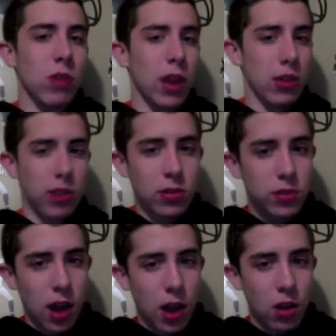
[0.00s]
NHL
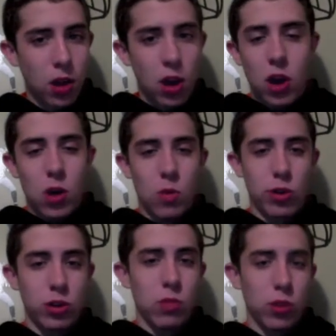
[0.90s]
style where
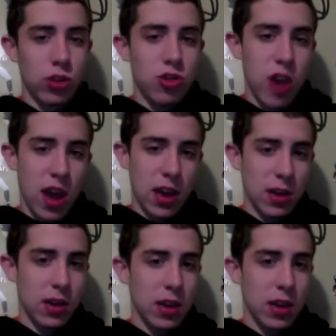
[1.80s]
you wanted to check?